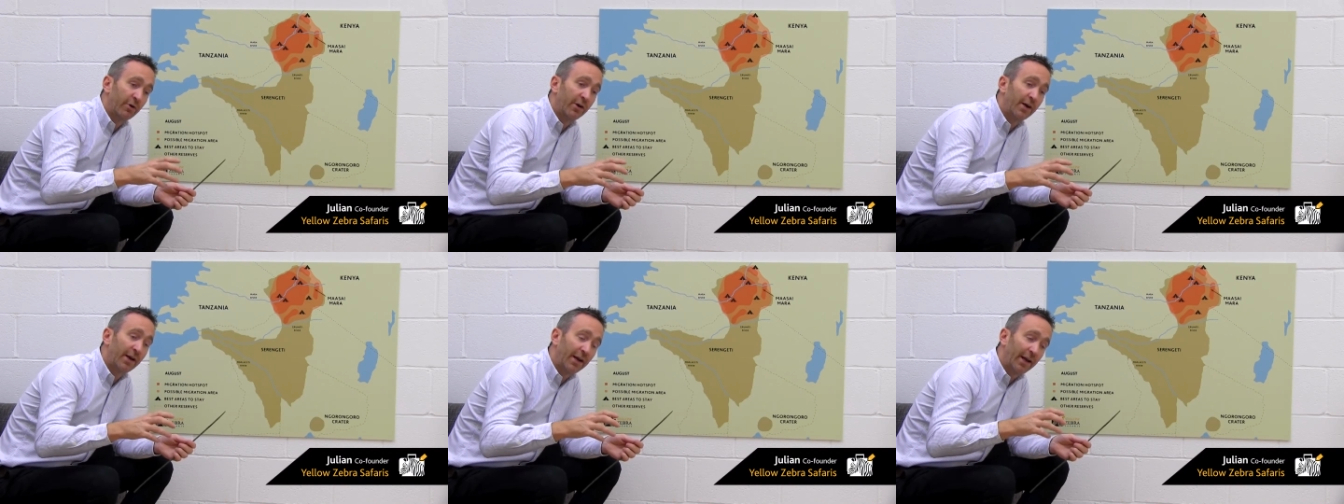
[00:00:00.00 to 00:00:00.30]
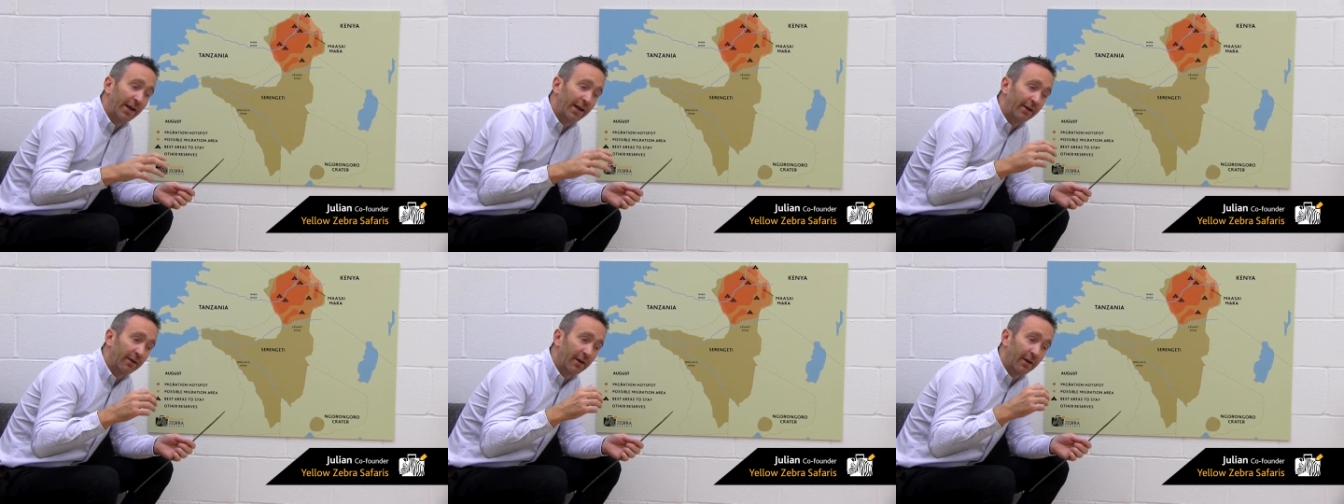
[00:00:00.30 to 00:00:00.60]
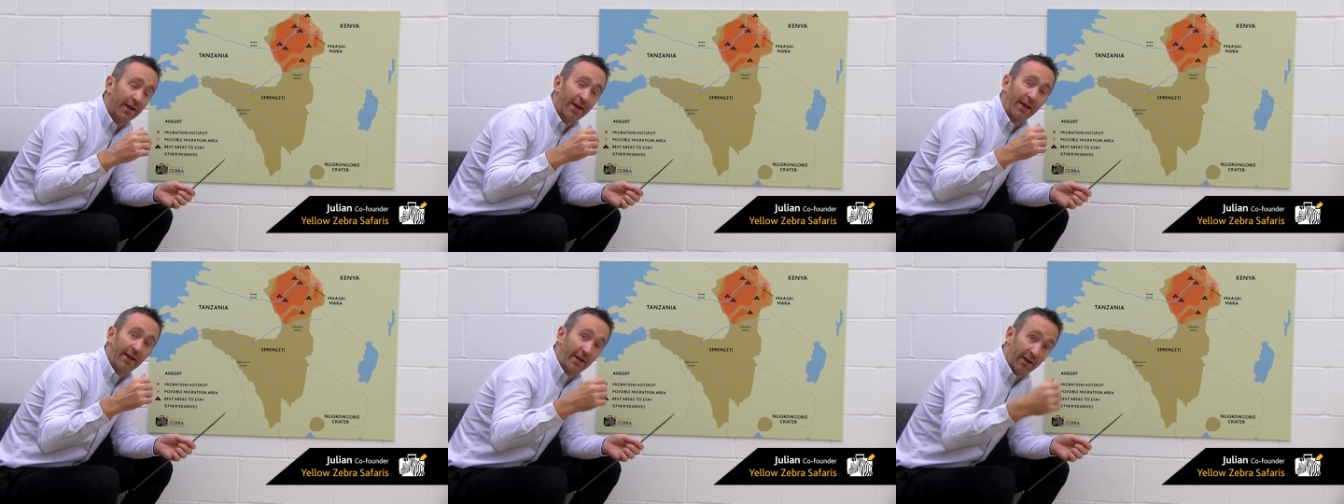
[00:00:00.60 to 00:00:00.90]
really,
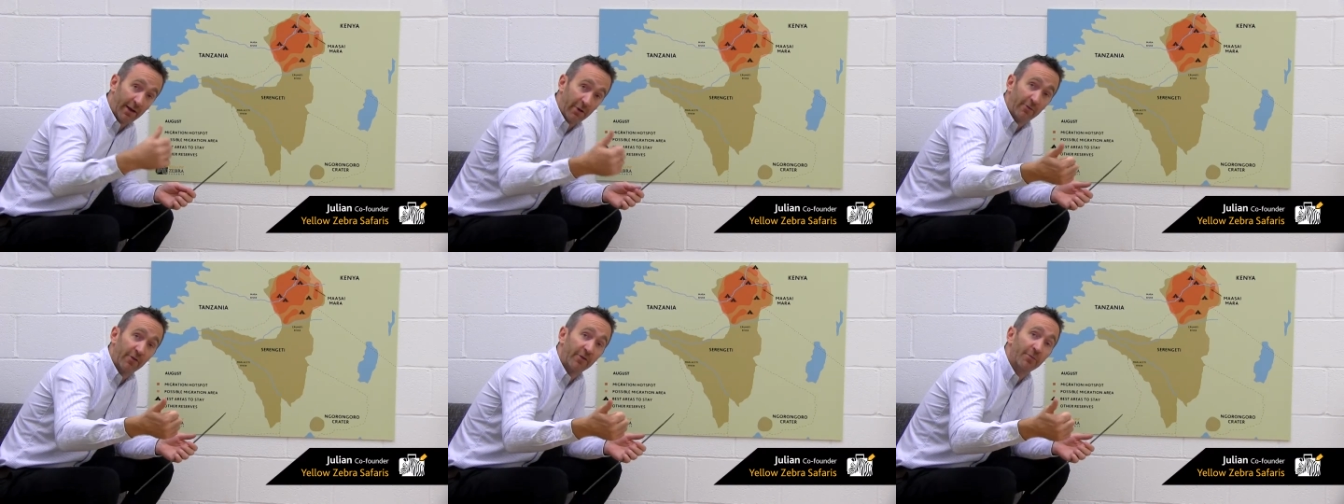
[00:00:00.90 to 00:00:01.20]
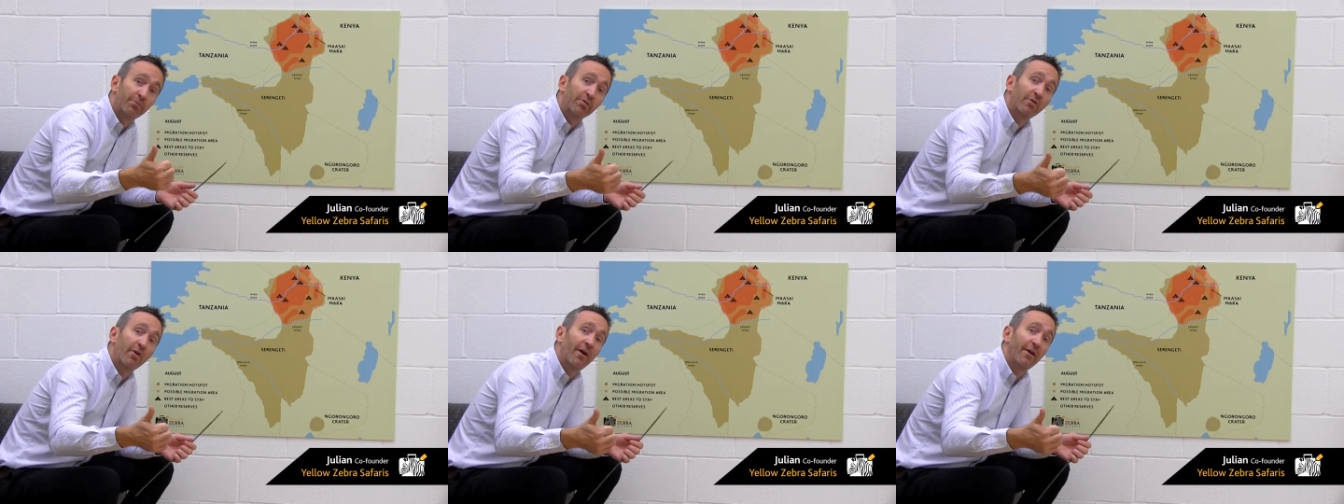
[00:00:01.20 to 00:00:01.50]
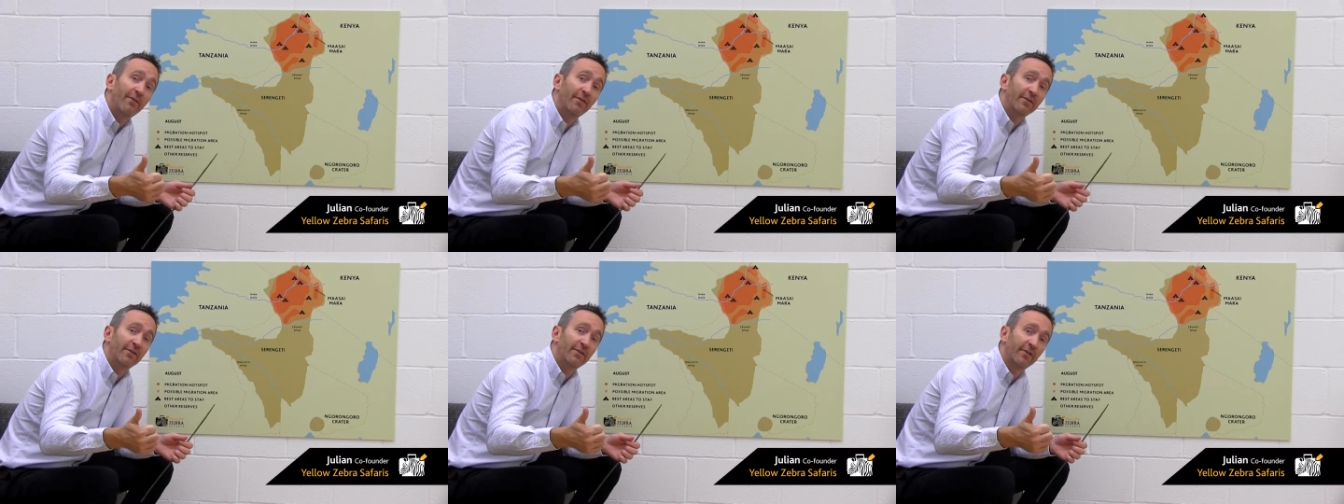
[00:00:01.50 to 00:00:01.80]
he offers
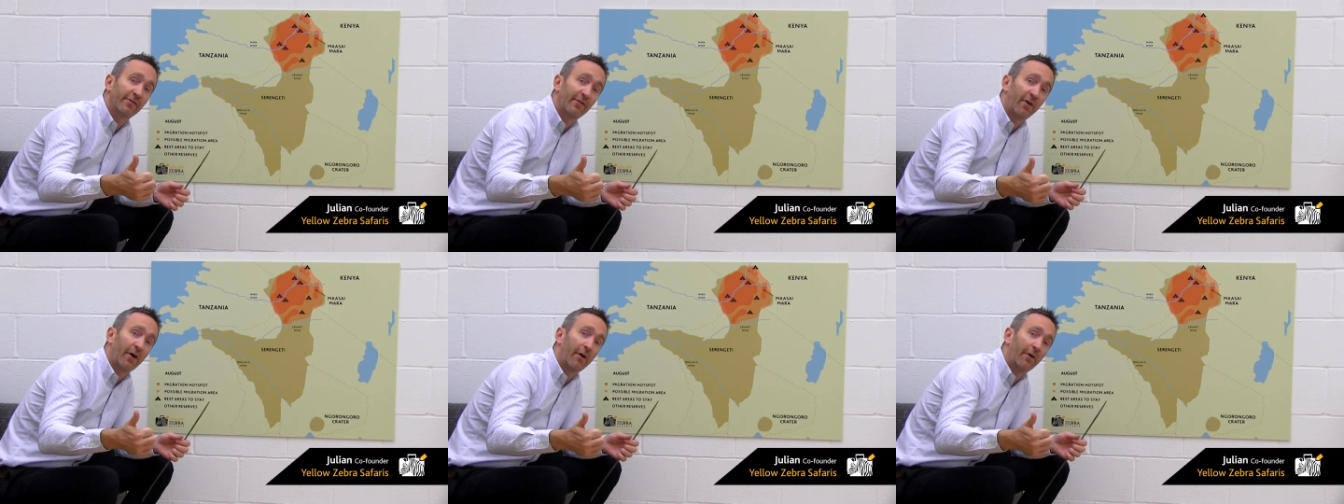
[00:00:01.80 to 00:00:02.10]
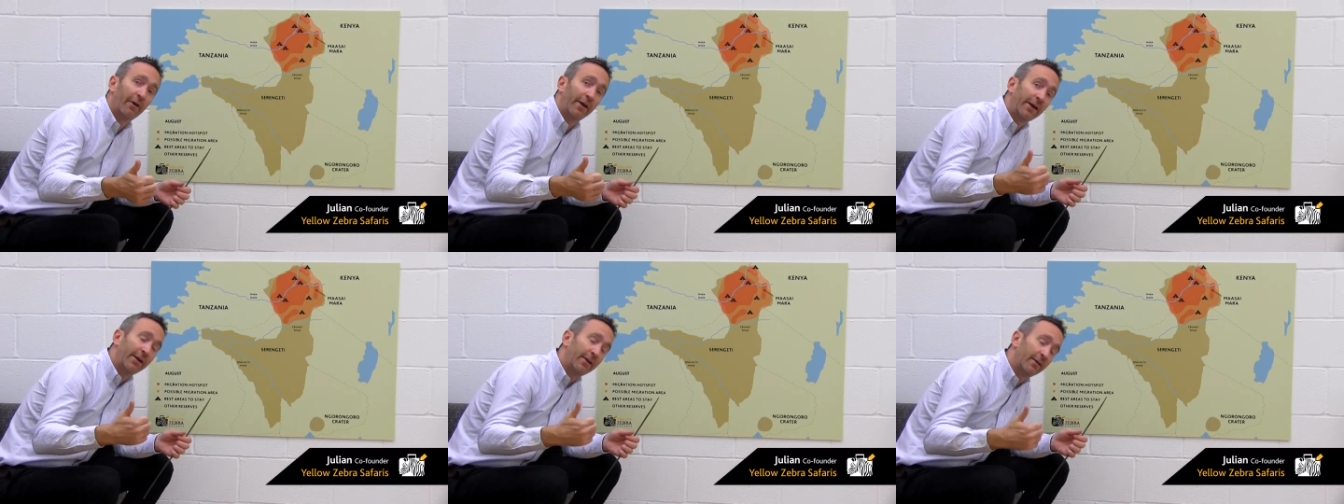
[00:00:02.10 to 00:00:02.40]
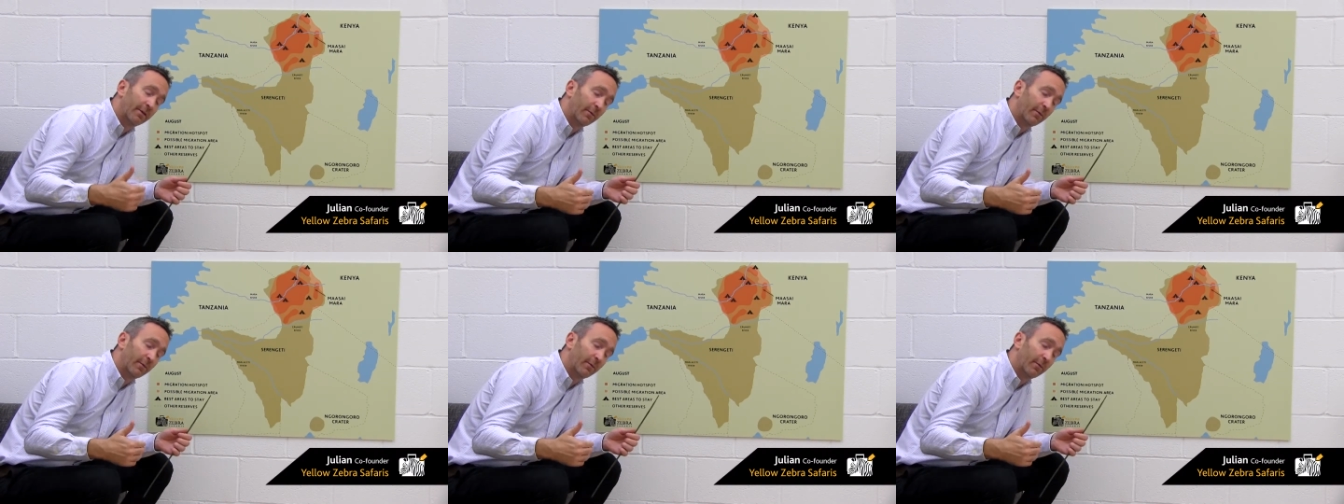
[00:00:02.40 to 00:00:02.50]
private safari,